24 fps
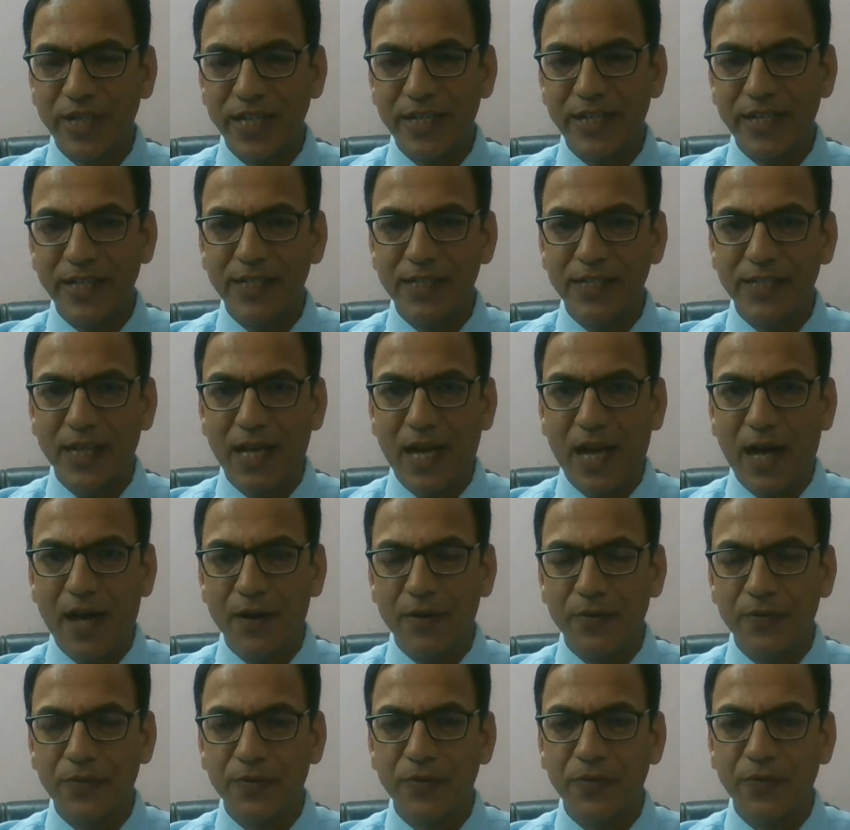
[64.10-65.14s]
treating
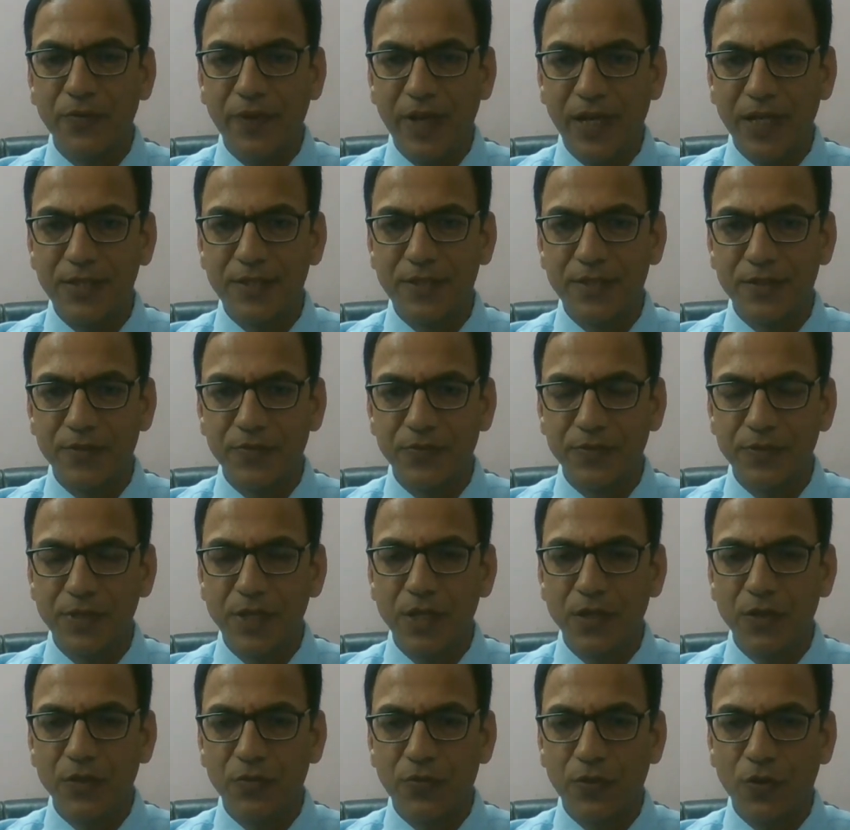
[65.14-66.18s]
the waste
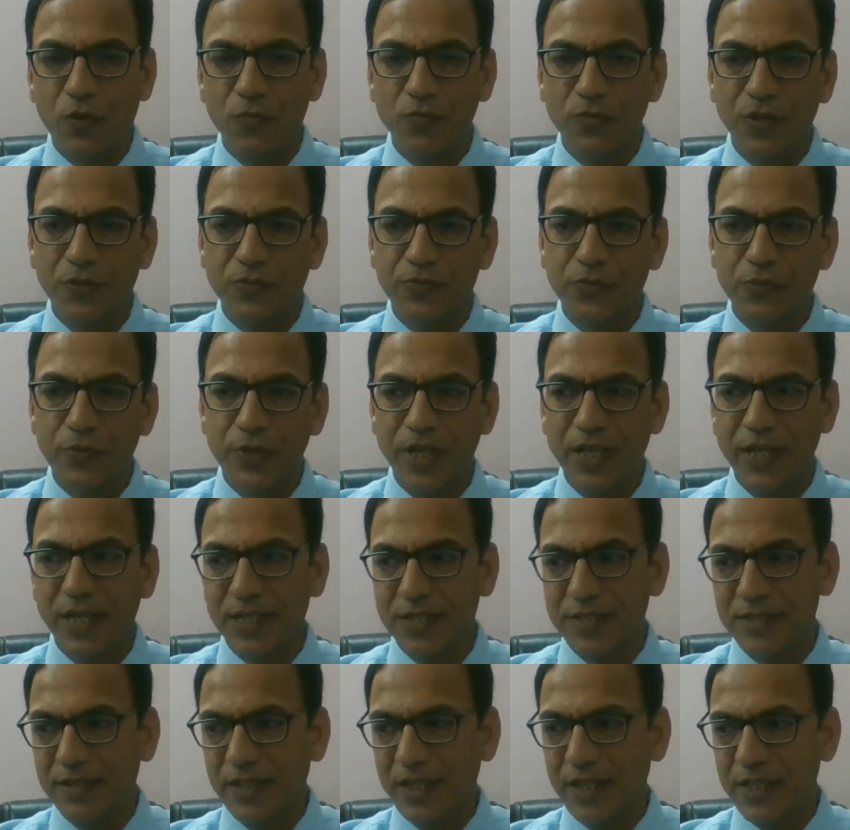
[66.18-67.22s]
from the food
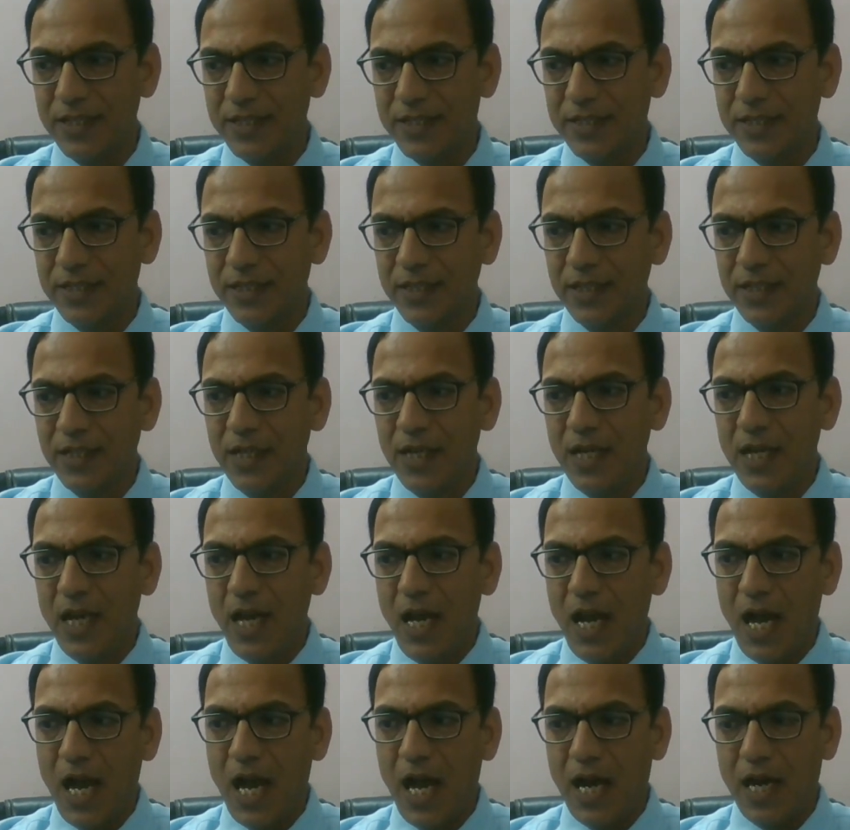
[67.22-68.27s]
industries
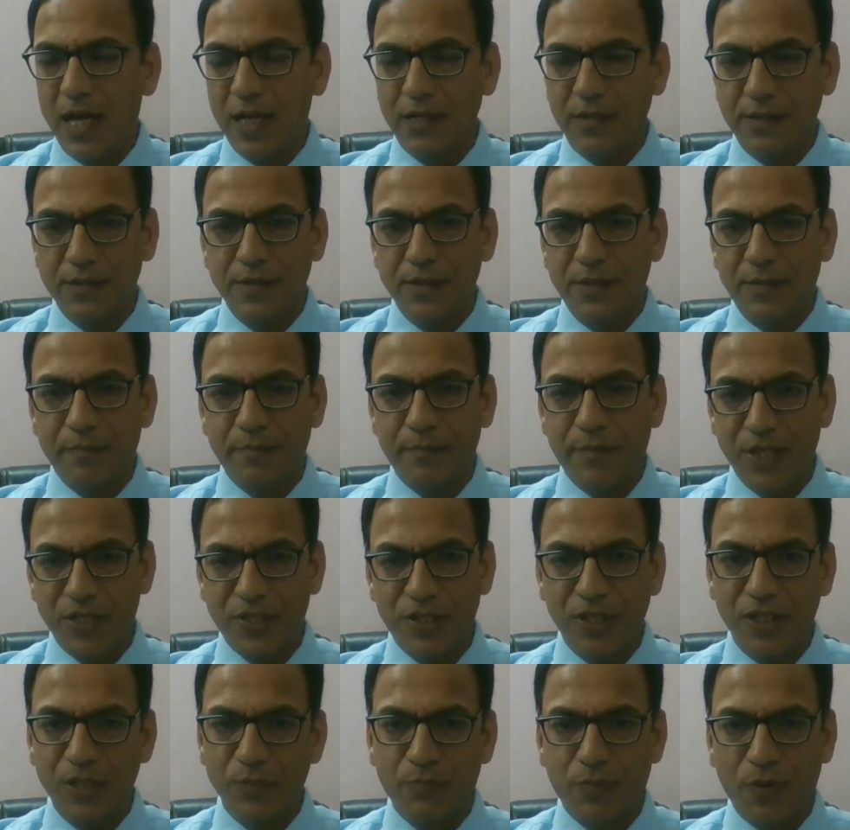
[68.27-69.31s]
are
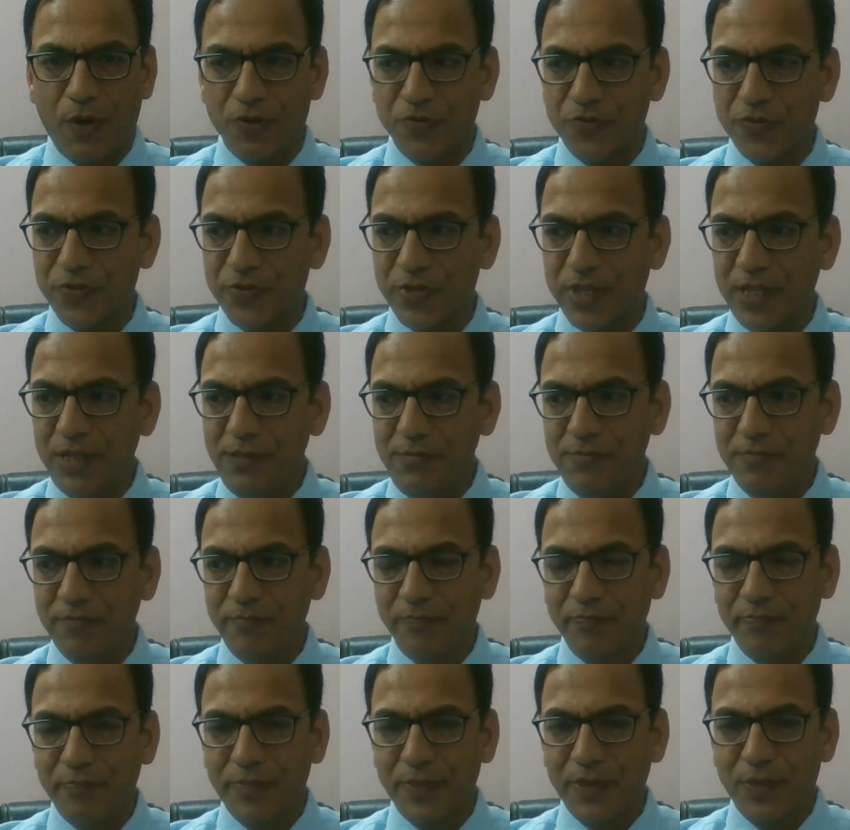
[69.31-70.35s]
machine processing,
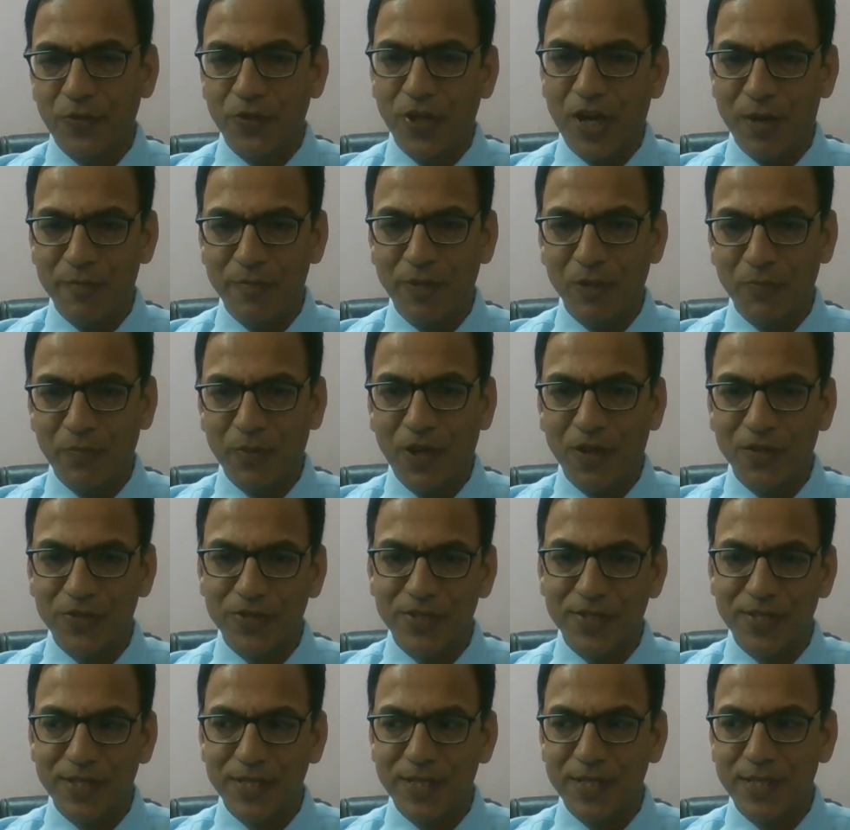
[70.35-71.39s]
thermal
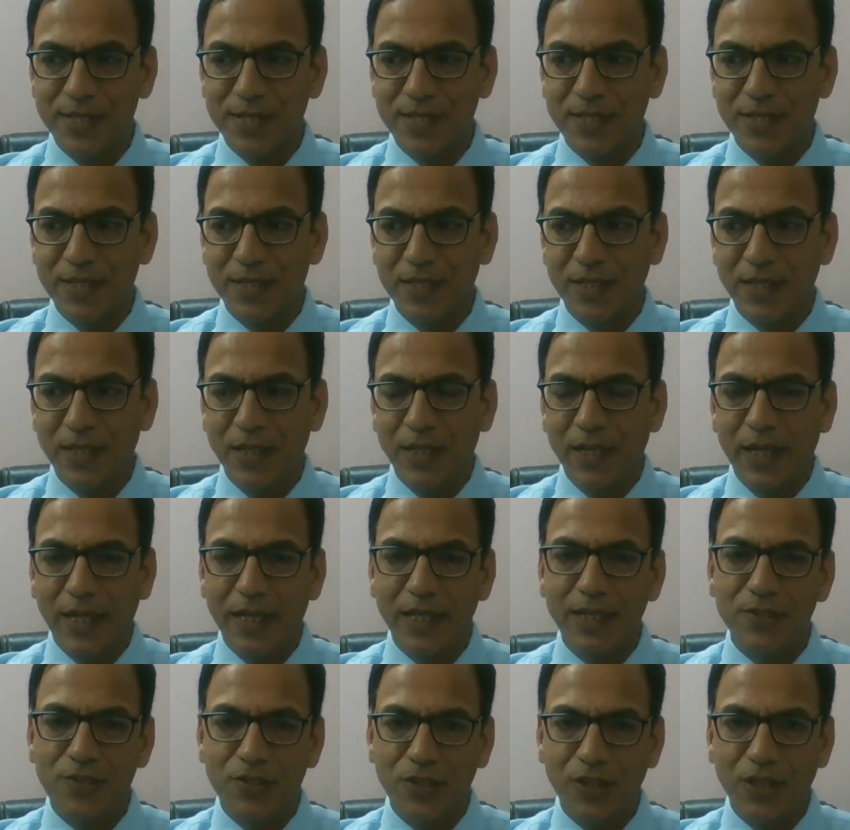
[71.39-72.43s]
processes,
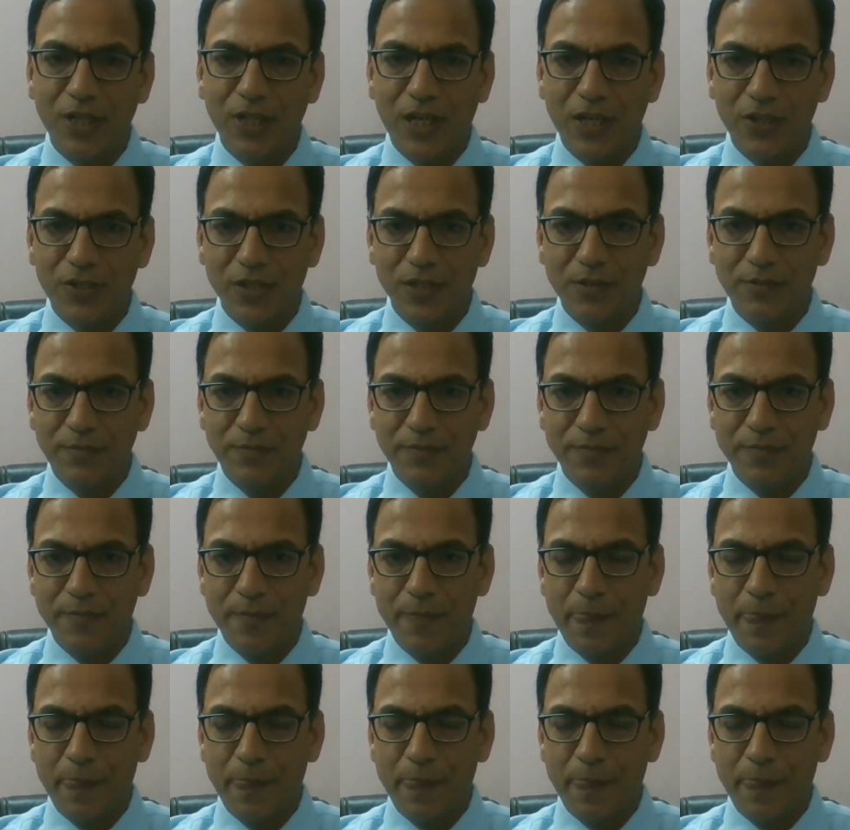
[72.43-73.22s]
incineration.